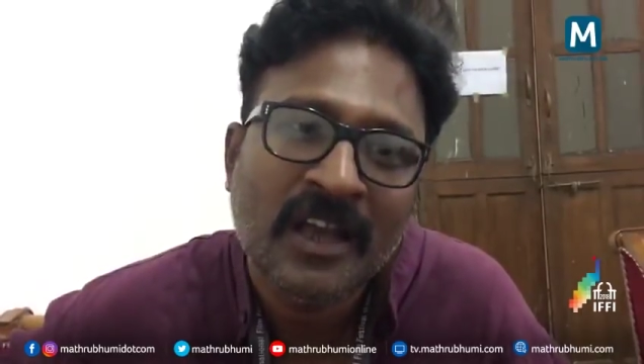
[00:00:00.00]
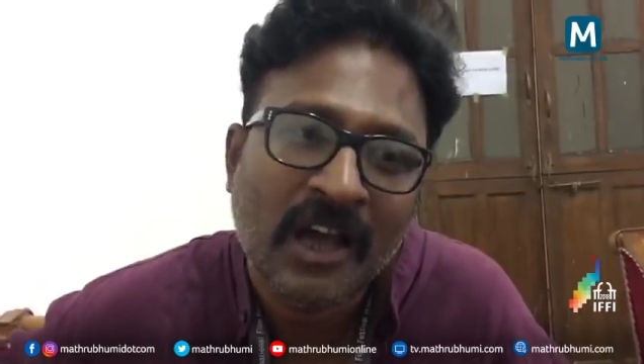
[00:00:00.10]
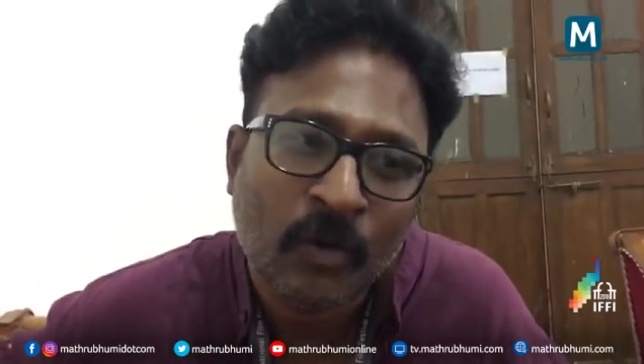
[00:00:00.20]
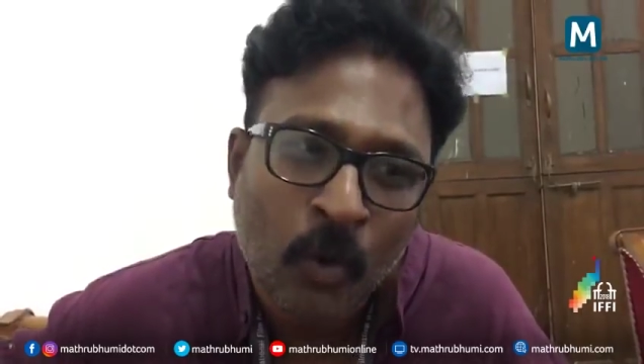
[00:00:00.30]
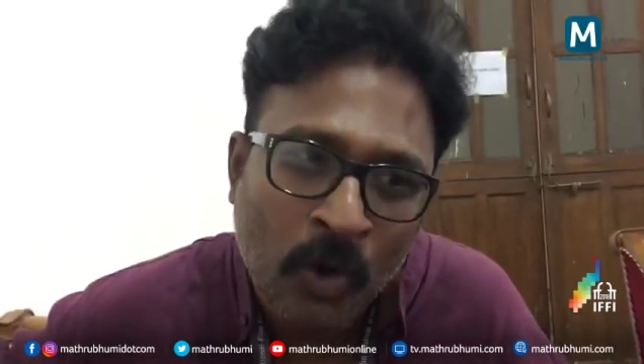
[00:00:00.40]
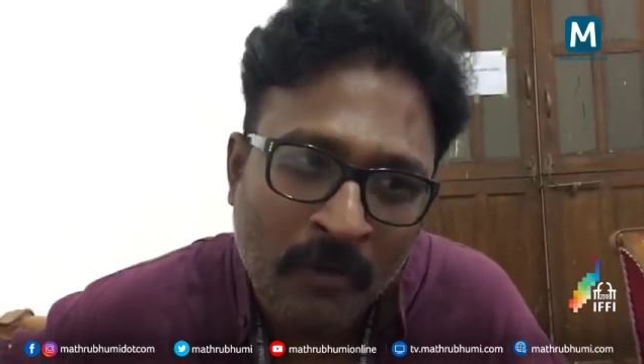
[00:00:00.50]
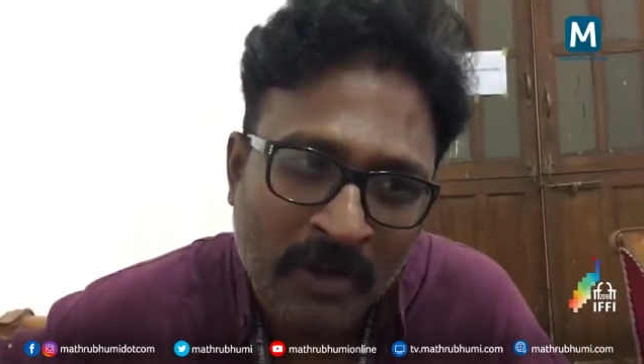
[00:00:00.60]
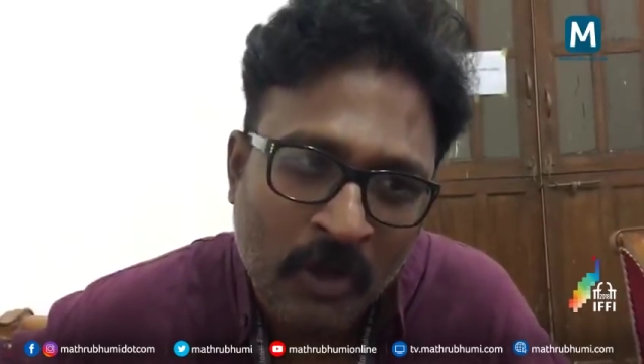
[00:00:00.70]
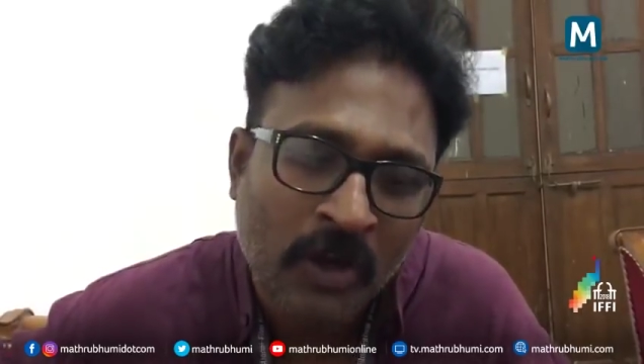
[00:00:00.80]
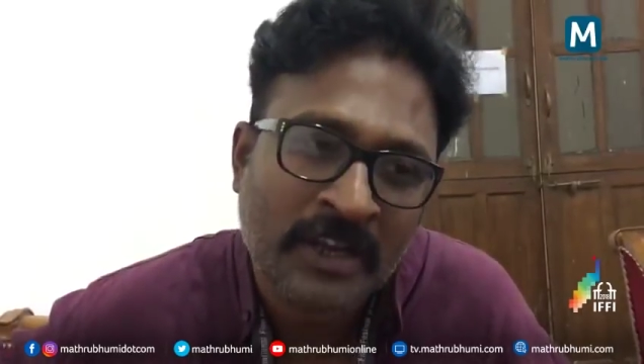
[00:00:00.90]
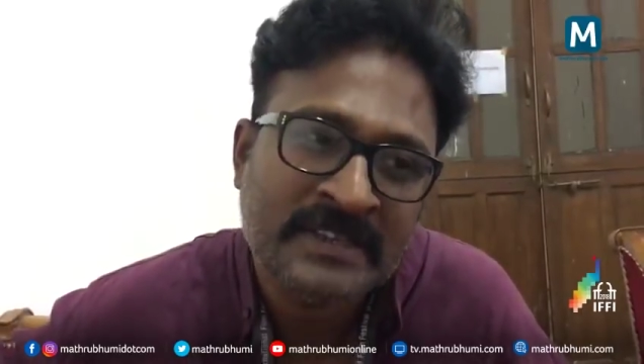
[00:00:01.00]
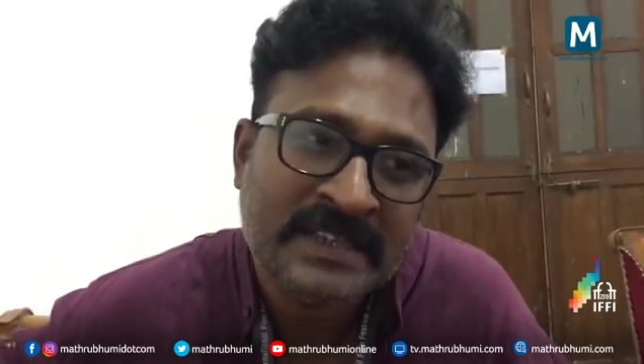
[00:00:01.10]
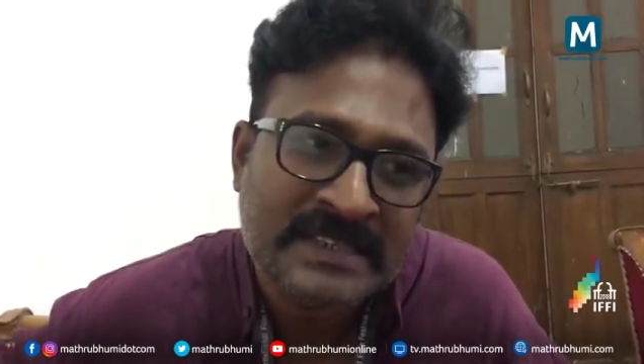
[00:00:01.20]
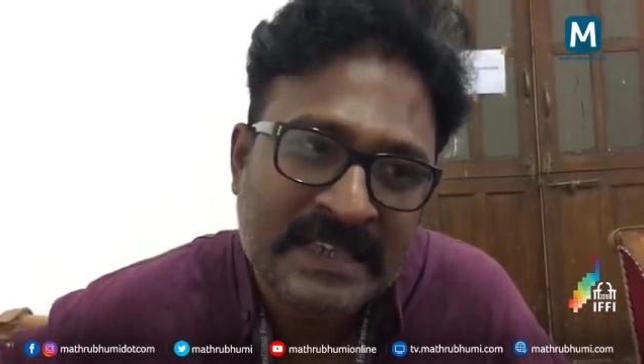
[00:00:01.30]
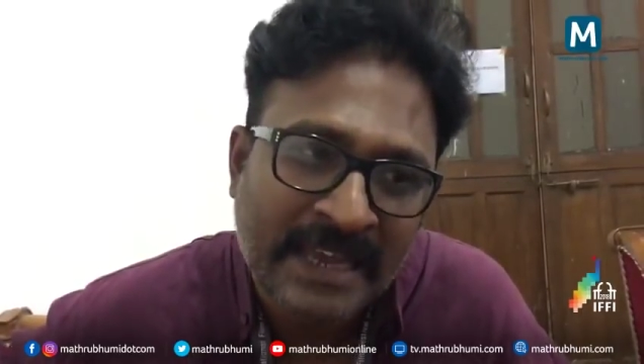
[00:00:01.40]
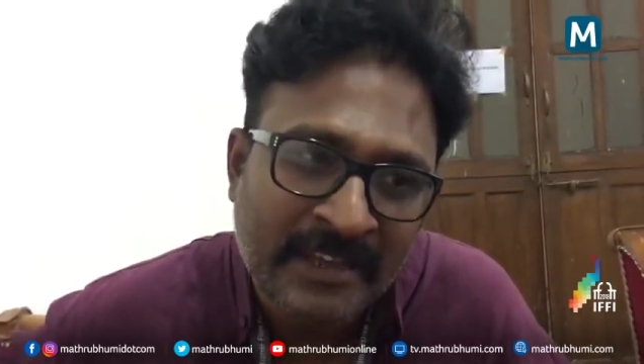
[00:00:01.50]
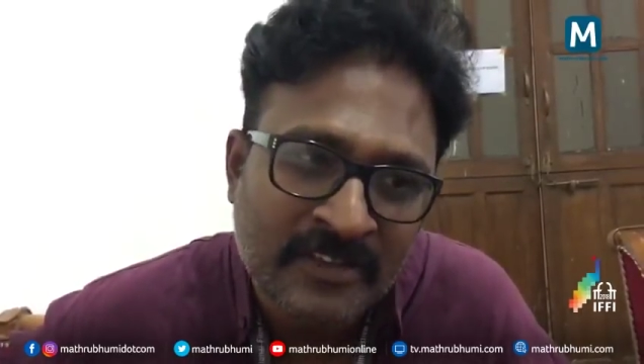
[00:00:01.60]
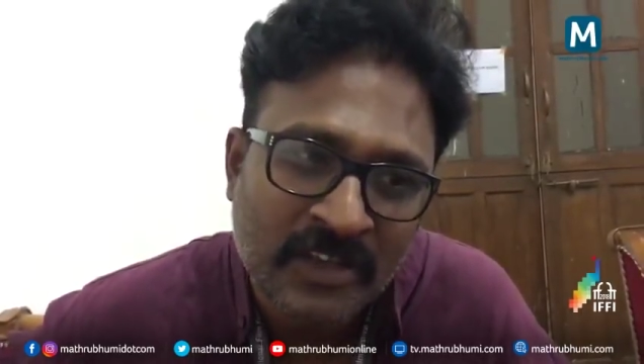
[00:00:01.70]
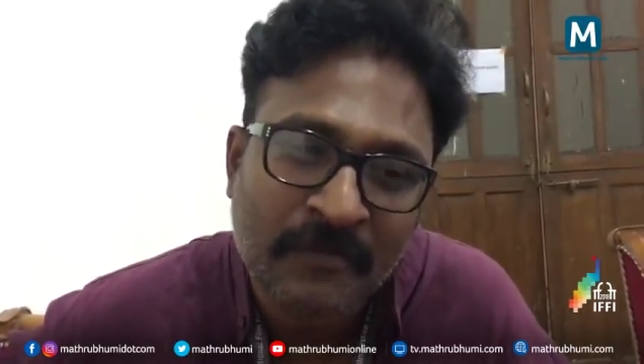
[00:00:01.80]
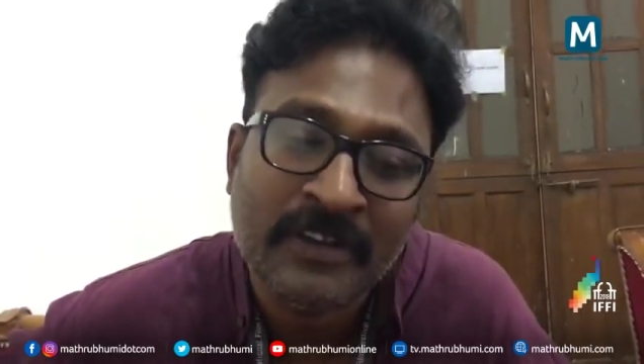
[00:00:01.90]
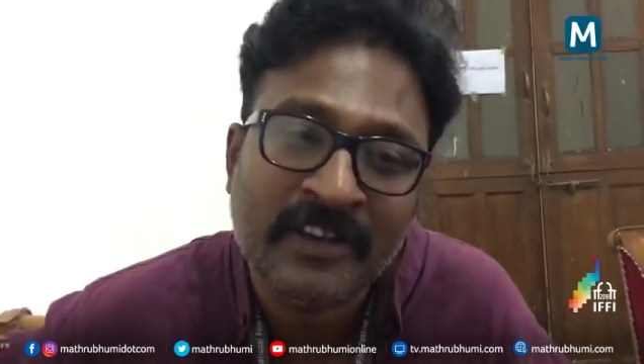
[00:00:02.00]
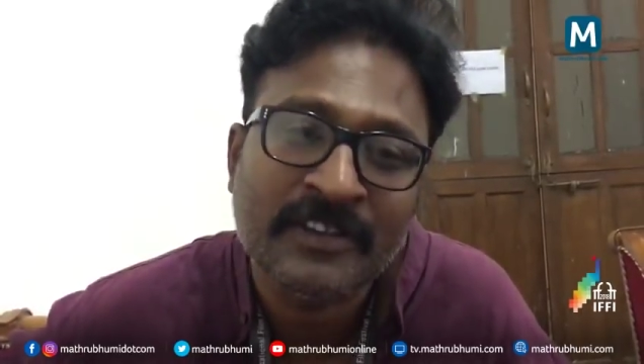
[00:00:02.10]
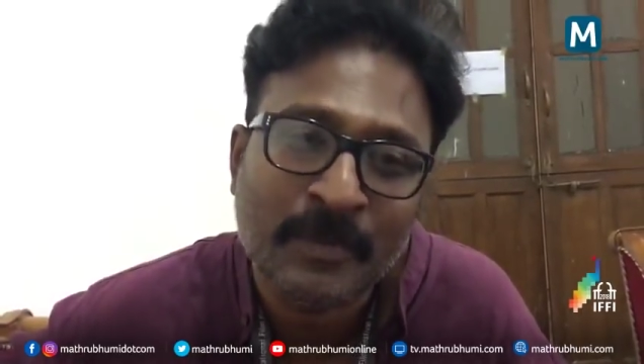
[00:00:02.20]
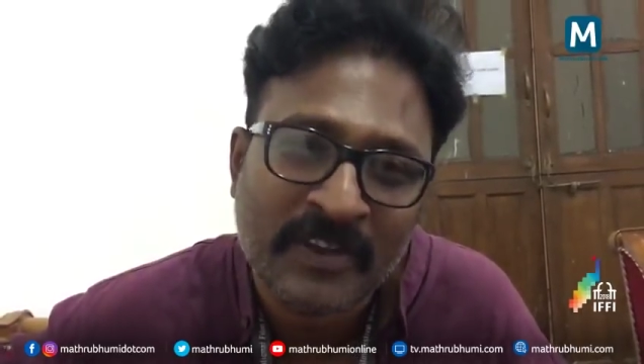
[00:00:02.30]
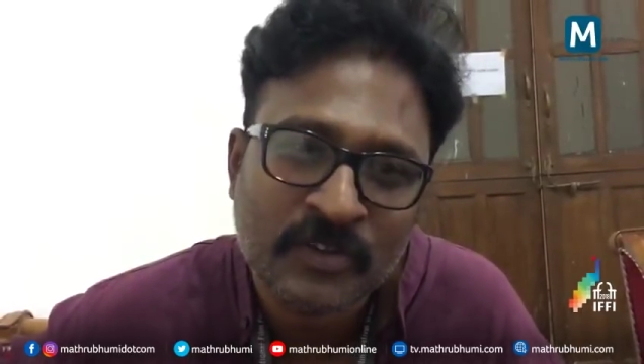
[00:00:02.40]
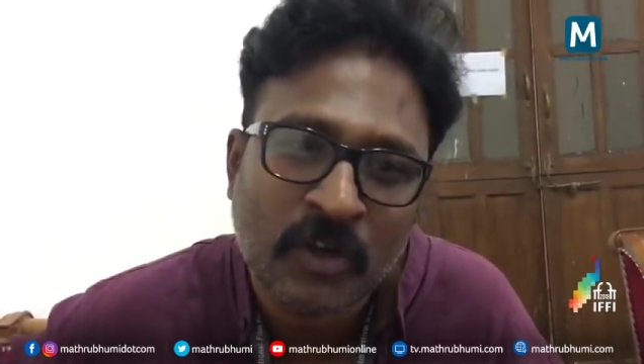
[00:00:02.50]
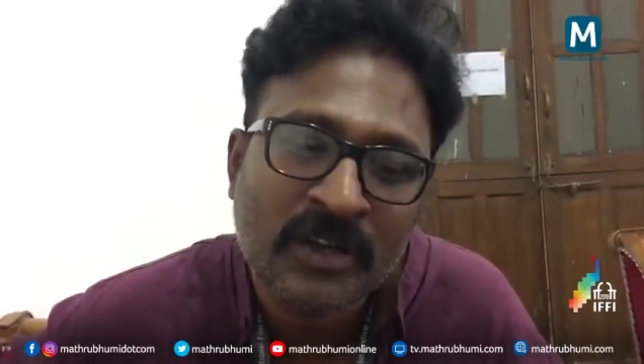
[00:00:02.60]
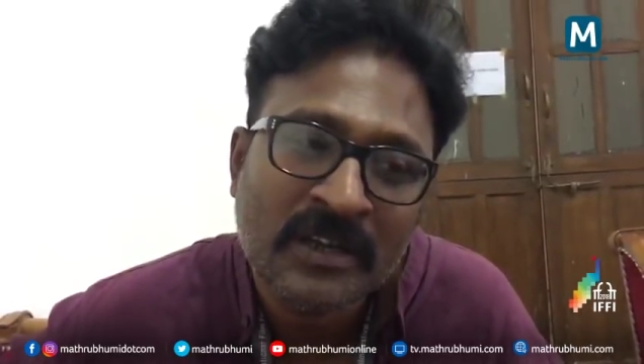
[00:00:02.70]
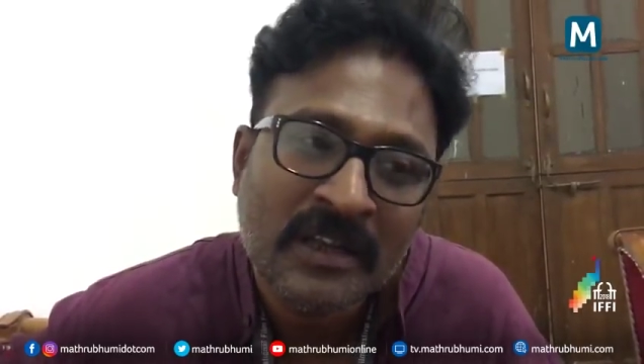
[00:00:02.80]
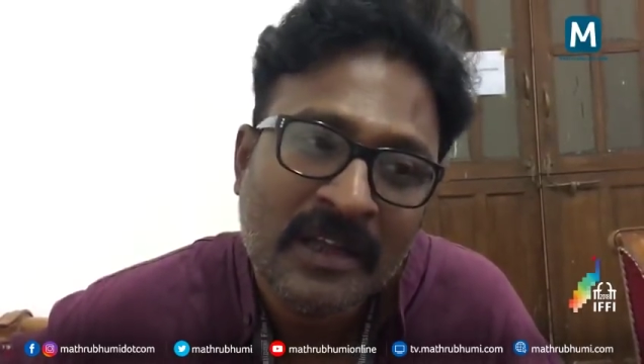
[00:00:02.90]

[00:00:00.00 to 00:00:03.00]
A whole our knowledge and science or everything is based on